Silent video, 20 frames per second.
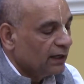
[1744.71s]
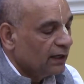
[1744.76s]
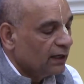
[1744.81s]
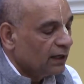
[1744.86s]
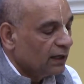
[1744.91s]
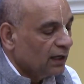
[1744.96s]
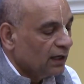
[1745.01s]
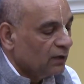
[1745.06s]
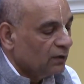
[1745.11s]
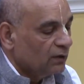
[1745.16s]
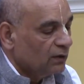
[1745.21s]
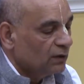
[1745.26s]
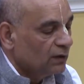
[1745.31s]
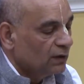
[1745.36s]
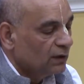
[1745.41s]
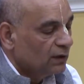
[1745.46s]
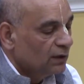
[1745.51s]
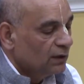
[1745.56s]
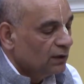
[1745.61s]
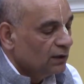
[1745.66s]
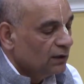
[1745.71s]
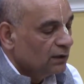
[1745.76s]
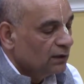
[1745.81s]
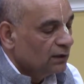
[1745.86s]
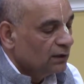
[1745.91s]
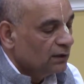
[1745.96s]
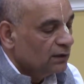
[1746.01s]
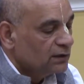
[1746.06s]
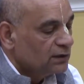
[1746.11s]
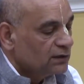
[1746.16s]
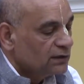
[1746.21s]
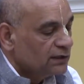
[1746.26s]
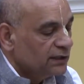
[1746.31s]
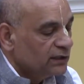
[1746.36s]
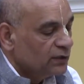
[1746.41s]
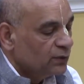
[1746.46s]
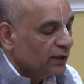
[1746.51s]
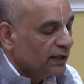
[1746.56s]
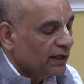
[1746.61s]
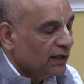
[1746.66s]
a cloud
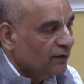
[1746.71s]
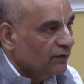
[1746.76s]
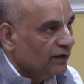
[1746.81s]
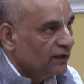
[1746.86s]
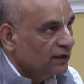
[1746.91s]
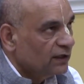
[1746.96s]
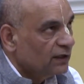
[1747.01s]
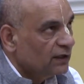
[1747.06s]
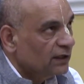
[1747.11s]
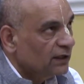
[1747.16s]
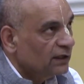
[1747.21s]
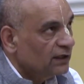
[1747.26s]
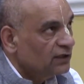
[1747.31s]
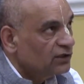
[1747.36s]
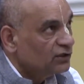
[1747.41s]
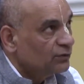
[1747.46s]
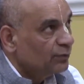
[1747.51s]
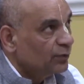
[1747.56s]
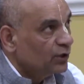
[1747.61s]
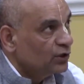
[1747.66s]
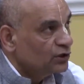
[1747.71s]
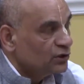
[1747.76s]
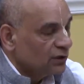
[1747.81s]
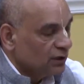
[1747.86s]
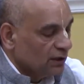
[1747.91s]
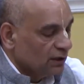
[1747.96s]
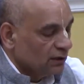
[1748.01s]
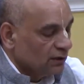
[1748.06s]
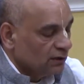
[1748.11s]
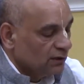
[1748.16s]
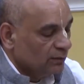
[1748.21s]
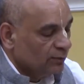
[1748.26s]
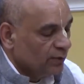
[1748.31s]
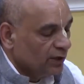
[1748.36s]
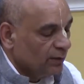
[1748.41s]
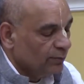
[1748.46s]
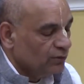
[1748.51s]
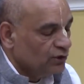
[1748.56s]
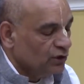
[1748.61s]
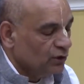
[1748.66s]
situated within the spiritual
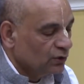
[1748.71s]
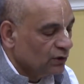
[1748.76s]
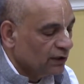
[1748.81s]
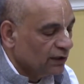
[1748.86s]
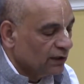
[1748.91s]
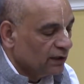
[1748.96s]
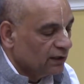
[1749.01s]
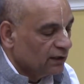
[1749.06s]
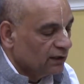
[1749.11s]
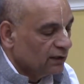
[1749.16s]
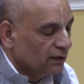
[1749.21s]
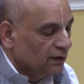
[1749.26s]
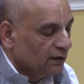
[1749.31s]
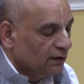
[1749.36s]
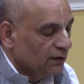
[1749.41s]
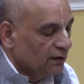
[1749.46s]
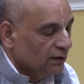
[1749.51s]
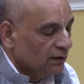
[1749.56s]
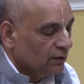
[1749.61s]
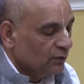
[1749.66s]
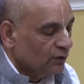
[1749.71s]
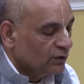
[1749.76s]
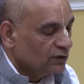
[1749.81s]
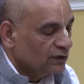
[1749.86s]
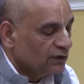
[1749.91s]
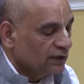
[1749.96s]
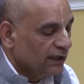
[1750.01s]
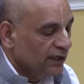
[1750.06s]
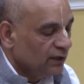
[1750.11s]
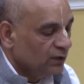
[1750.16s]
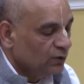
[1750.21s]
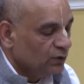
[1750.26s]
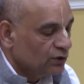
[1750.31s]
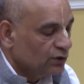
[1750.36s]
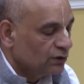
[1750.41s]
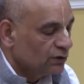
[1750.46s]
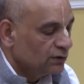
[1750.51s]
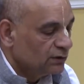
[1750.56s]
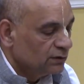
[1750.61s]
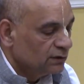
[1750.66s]
Brahma Jyoti, which is
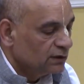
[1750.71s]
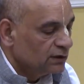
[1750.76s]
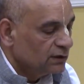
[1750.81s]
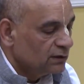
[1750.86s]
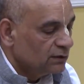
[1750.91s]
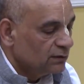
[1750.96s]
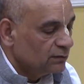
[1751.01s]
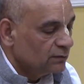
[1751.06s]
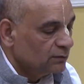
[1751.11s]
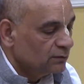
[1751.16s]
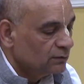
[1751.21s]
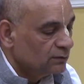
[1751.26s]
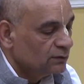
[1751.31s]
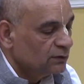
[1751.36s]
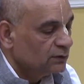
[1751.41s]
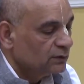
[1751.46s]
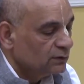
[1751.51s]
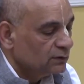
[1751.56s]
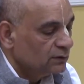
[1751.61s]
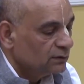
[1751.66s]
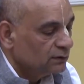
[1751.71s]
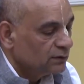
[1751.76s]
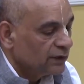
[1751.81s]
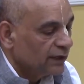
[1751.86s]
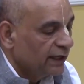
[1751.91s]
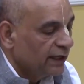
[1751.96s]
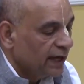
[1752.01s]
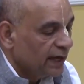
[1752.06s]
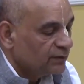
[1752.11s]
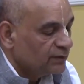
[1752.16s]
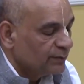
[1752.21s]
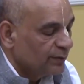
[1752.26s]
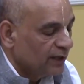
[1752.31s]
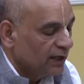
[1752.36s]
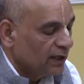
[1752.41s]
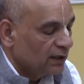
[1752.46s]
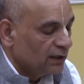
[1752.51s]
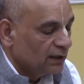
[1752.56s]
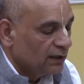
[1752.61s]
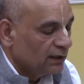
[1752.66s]
huge, is three times
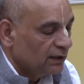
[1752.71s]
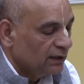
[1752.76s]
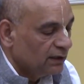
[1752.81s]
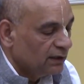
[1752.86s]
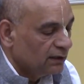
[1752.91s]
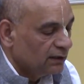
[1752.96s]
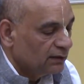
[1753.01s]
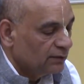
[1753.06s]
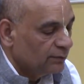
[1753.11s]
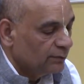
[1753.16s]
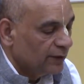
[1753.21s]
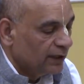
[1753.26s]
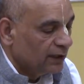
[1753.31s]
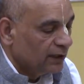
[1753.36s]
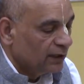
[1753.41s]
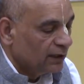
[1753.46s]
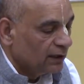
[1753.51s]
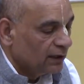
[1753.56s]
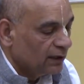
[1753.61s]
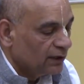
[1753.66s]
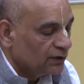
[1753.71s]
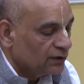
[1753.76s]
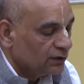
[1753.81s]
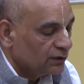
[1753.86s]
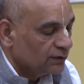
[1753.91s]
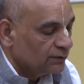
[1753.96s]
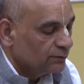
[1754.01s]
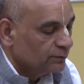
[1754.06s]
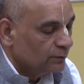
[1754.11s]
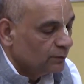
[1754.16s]
bigger than the material creation,